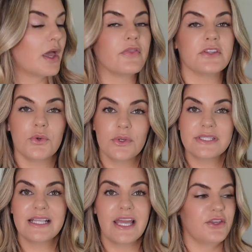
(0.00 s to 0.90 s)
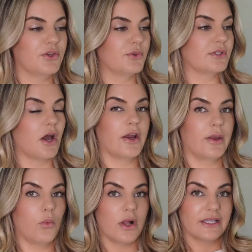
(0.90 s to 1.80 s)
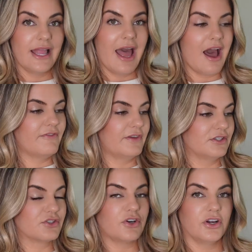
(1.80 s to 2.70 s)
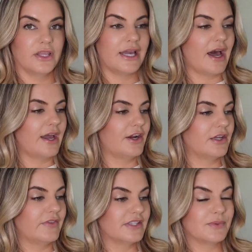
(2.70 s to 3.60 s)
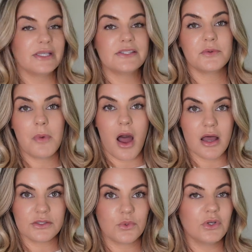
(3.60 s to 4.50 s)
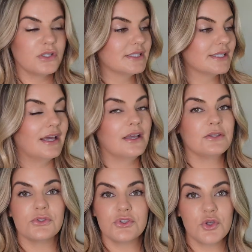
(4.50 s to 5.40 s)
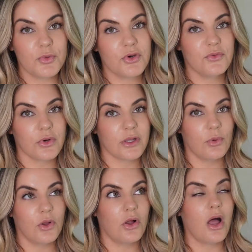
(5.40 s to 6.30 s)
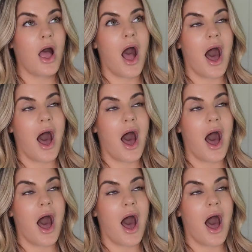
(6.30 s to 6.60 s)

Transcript: The tools that I use are a 1.5-inch curling iron. This one is from Hot Tools, super affordable.